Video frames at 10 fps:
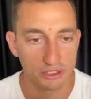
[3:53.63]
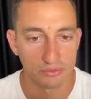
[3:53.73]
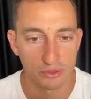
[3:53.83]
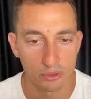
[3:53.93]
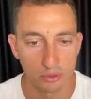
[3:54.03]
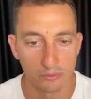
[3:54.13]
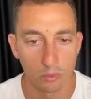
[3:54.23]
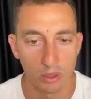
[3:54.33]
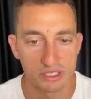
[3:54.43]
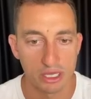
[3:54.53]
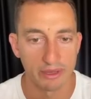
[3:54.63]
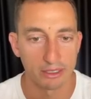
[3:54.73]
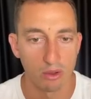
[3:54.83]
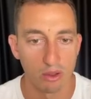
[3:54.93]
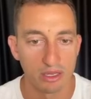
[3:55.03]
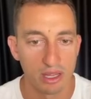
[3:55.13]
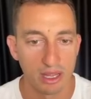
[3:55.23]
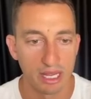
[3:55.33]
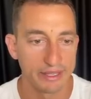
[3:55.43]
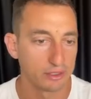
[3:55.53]
view of what's going on
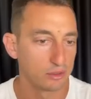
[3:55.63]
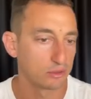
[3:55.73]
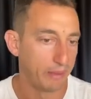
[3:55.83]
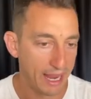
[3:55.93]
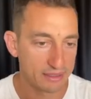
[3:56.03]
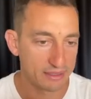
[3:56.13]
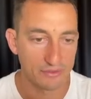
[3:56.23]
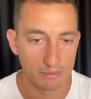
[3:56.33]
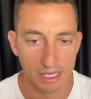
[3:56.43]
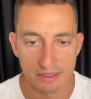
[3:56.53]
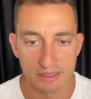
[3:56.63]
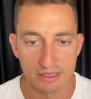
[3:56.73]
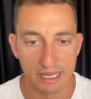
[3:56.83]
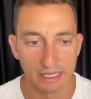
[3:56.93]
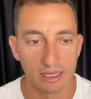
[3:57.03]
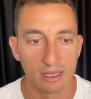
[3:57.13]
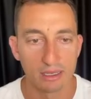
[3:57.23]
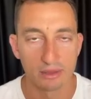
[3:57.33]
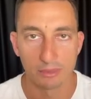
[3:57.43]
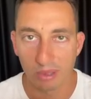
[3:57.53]
and they could look back 7 months and say
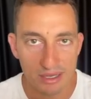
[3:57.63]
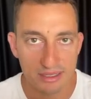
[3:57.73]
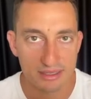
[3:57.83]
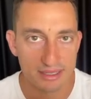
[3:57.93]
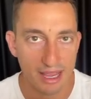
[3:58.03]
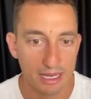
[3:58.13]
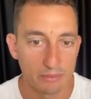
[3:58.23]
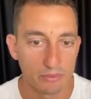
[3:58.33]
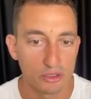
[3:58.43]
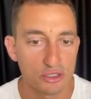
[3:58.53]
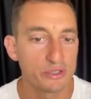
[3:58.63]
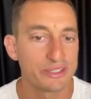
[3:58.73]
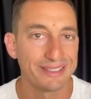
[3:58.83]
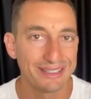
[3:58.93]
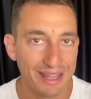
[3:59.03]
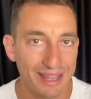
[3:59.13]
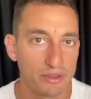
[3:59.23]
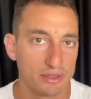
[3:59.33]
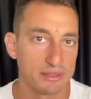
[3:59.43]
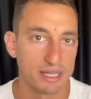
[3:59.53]
the price is the same. The news
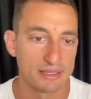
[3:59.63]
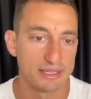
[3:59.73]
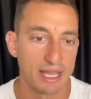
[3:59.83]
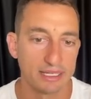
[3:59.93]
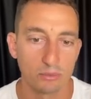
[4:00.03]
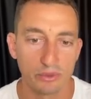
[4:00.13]
never does that. It will